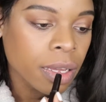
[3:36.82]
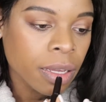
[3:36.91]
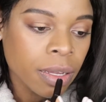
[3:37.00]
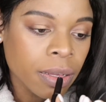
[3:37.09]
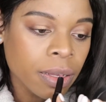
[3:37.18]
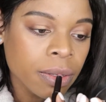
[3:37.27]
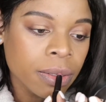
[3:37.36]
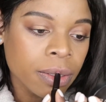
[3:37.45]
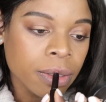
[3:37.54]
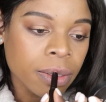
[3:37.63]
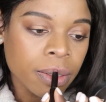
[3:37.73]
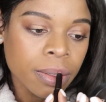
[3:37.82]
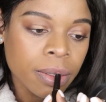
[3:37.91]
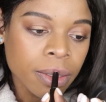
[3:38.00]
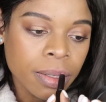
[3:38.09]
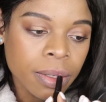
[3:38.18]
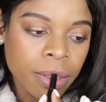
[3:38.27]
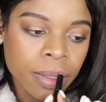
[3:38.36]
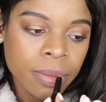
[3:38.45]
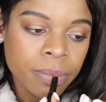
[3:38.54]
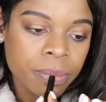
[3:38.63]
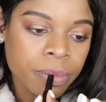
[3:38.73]

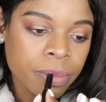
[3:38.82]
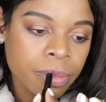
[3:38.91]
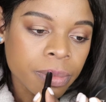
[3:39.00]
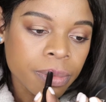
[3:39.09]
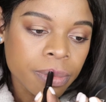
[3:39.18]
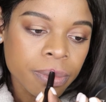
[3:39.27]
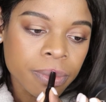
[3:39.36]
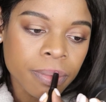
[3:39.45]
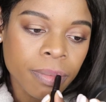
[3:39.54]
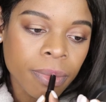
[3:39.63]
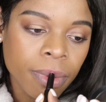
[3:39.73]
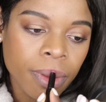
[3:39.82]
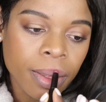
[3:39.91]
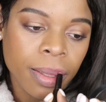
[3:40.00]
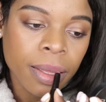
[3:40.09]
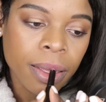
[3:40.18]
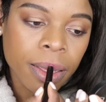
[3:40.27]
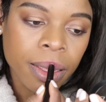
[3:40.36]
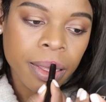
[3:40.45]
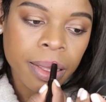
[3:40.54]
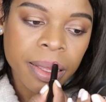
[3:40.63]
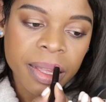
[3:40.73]

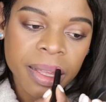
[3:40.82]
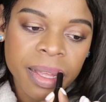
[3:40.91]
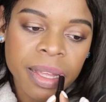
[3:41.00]
Nobody speaks.